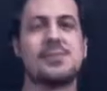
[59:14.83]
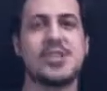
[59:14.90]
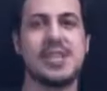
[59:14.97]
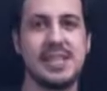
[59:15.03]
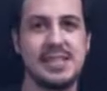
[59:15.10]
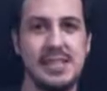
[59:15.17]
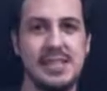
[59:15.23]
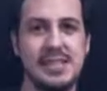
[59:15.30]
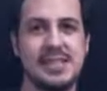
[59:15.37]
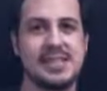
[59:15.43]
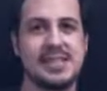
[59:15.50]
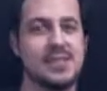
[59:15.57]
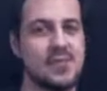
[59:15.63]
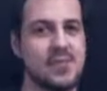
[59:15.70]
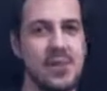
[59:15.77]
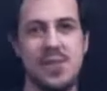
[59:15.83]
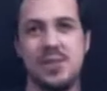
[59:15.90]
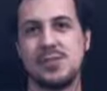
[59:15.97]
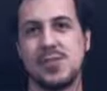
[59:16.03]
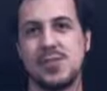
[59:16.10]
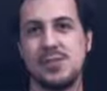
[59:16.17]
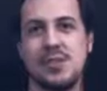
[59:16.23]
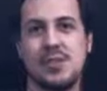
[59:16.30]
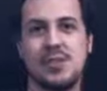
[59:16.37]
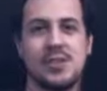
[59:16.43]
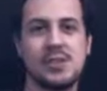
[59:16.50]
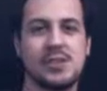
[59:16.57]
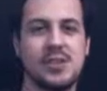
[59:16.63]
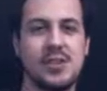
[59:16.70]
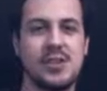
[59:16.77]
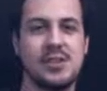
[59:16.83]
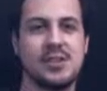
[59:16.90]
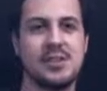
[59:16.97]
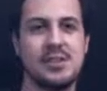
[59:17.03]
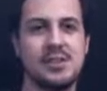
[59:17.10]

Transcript: projects his and follows her, trying to,